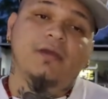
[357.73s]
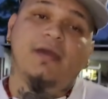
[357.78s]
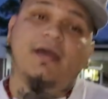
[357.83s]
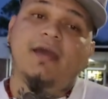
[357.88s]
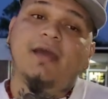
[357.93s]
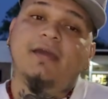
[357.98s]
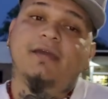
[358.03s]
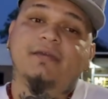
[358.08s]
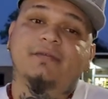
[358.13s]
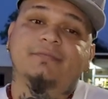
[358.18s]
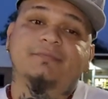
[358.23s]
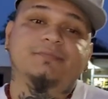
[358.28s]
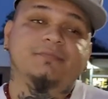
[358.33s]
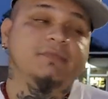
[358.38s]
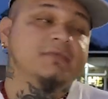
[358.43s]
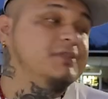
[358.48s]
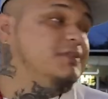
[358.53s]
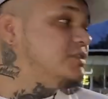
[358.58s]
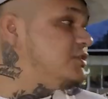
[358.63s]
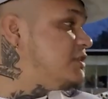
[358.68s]
Hey,
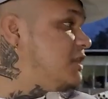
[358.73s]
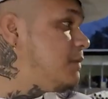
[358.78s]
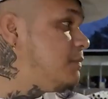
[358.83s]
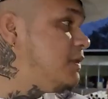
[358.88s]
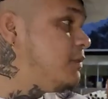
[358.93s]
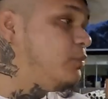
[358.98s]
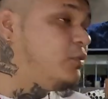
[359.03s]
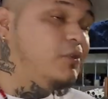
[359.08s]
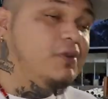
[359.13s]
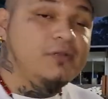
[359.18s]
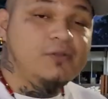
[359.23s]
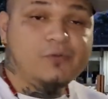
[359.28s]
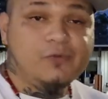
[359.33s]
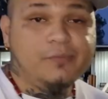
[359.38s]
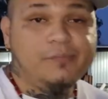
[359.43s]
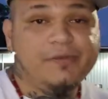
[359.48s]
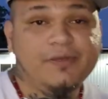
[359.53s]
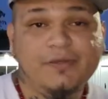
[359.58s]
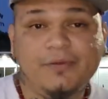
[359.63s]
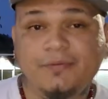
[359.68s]
shout out my boy Louis
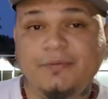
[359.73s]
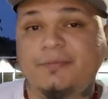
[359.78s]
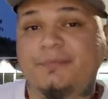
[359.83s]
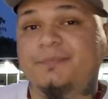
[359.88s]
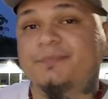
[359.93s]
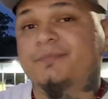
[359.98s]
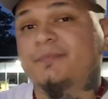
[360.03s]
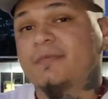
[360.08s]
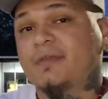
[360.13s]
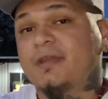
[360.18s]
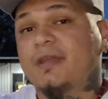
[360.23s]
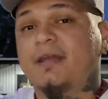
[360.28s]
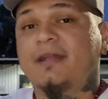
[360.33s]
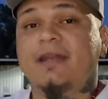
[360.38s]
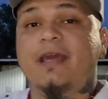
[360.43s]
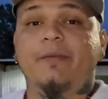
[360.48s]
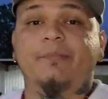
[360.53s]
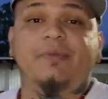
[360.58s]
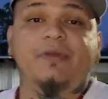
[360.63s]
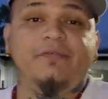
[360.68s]
Bill and
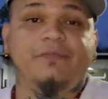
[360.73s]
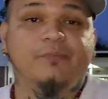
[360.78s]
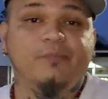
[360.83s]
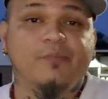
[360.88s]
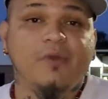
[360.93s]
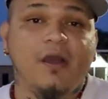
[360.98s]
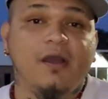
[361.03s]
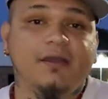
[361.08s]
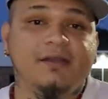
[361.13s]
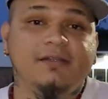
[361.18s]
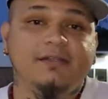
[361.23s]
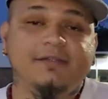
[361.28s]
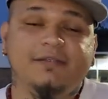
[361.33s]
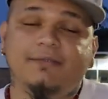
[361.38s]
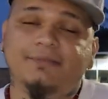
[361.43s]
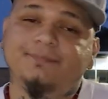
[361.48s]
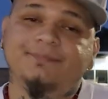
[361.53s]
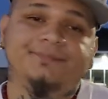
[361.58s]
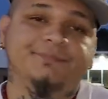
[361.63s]
that Beef and Broccoli.